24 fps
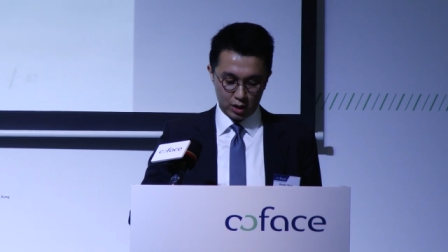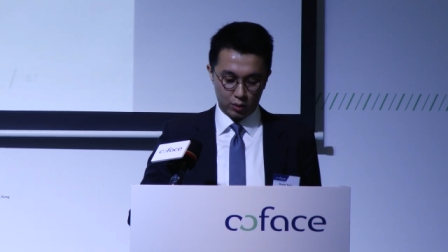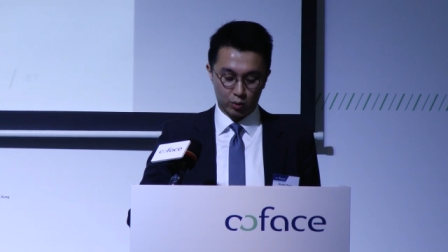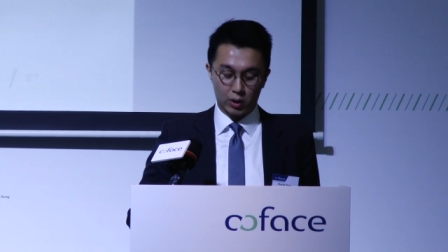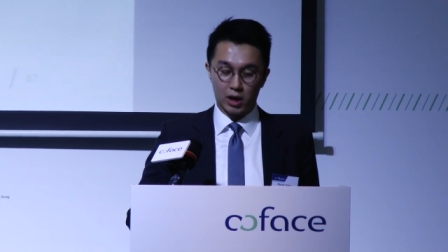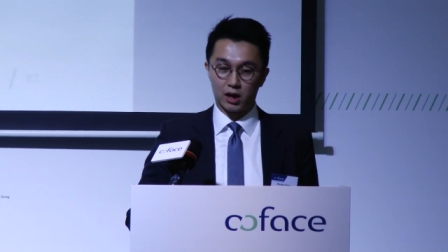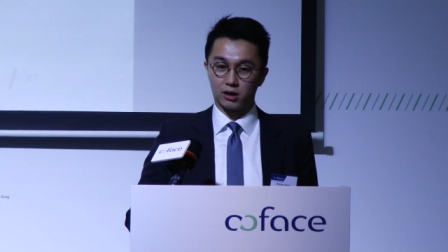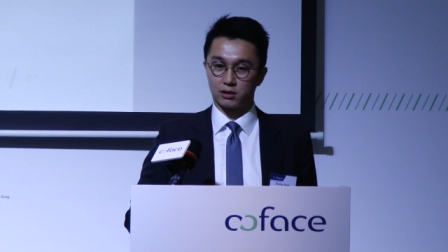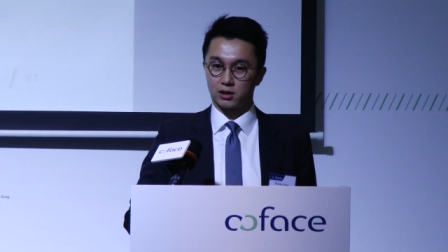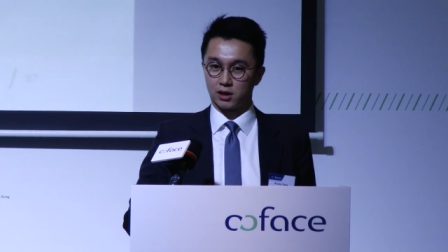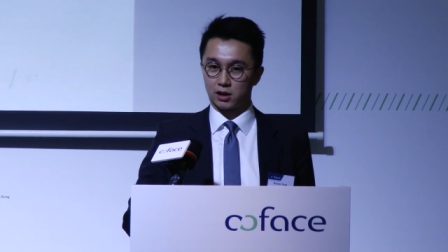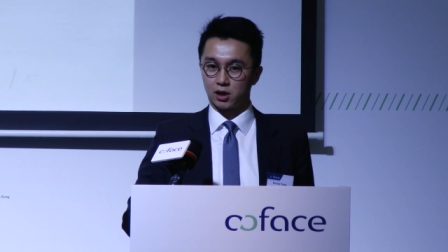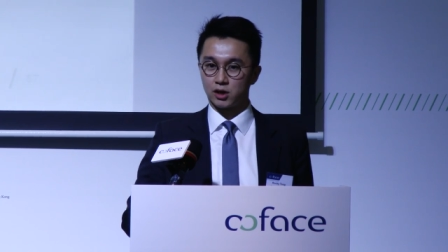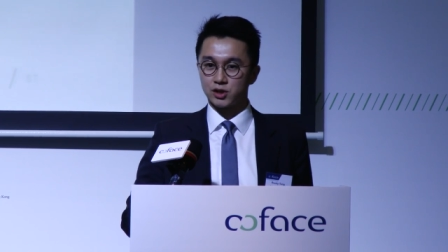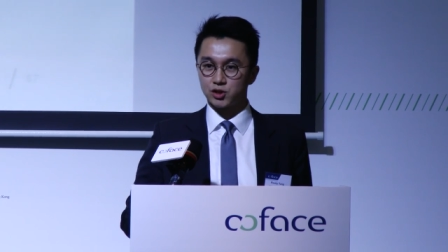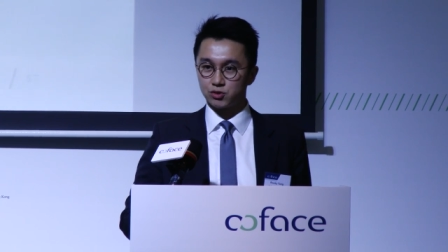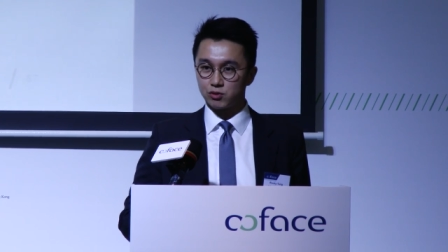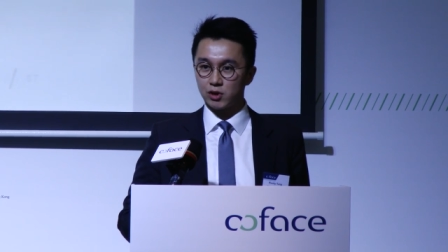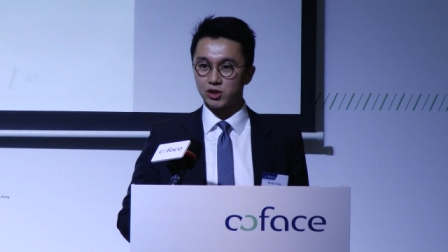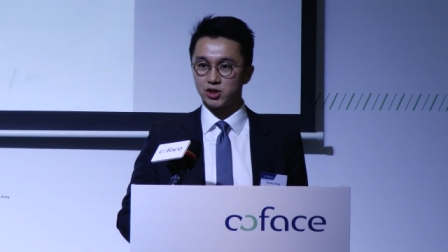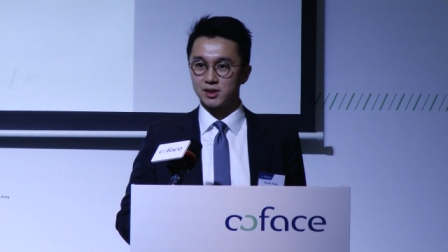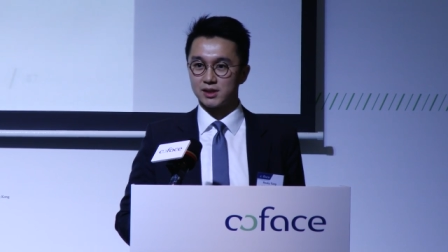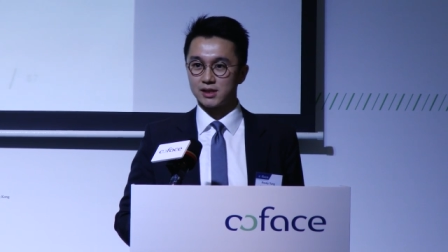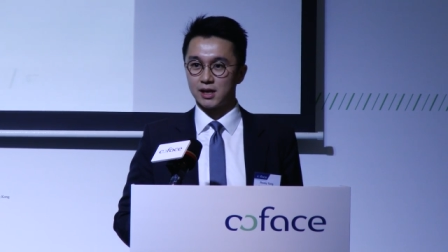while the
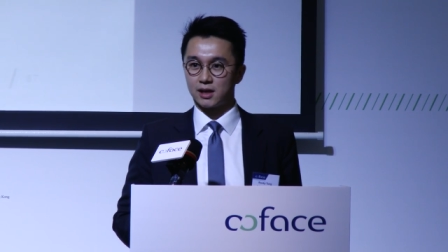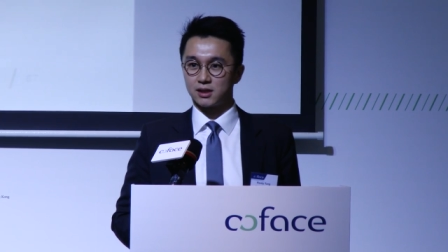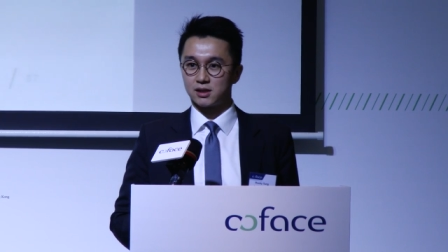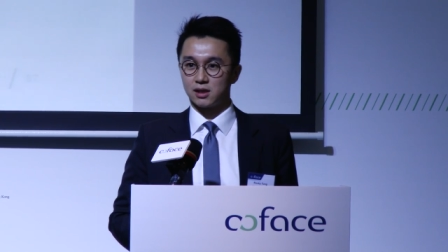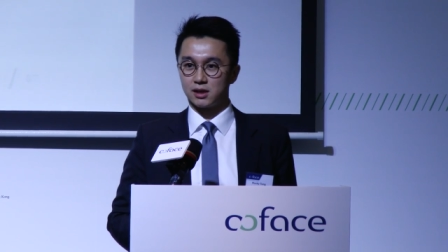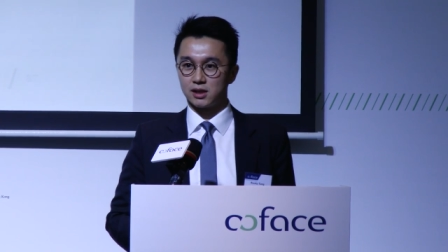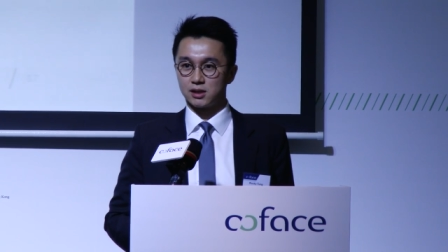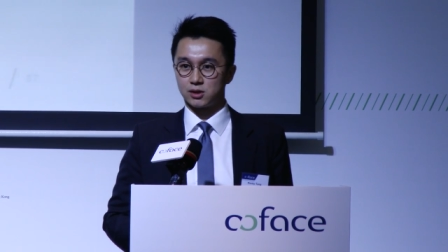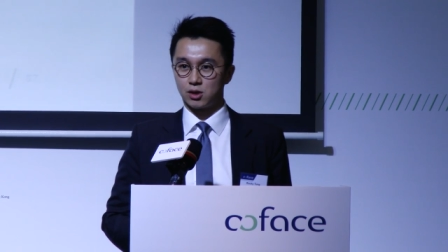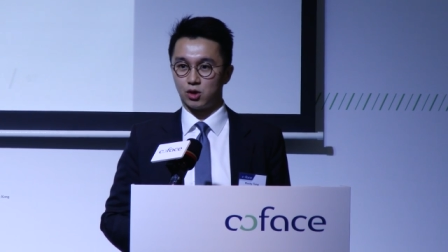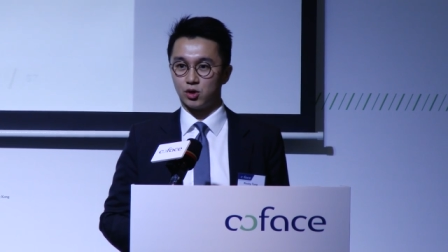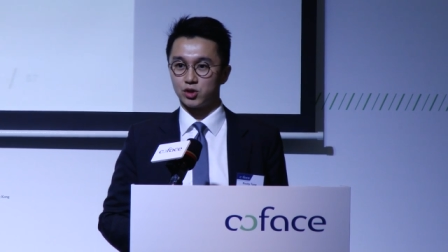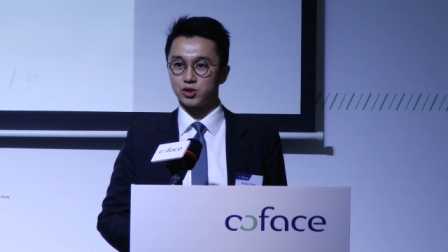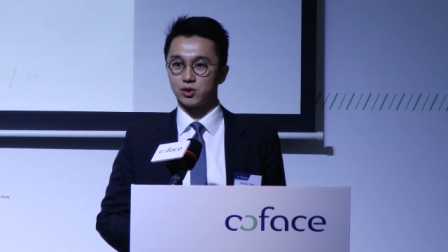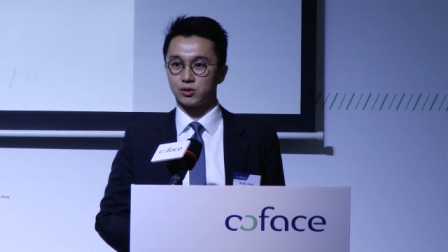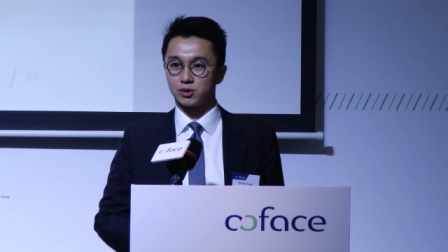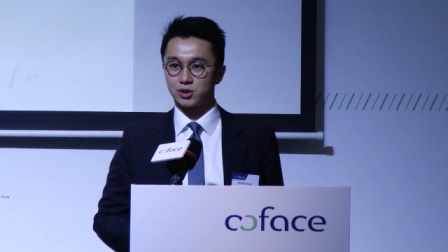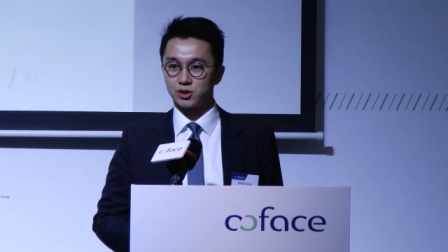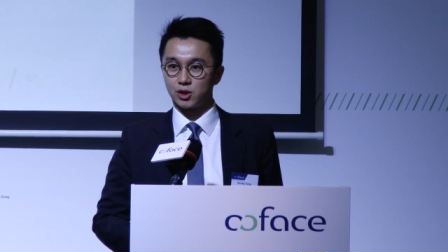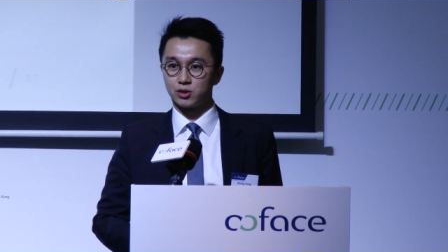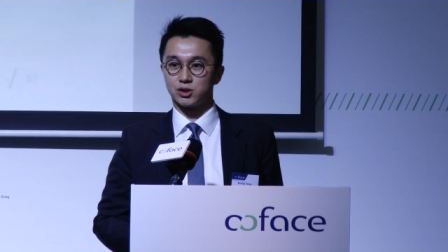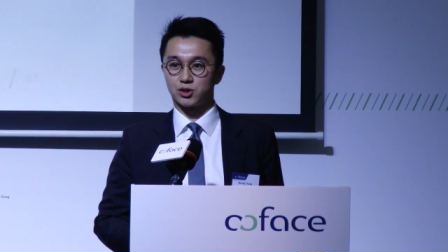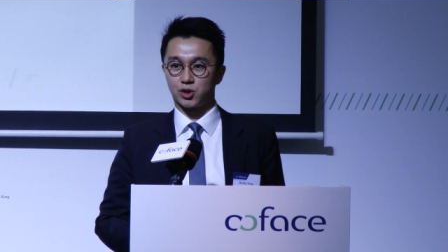construction sector is also so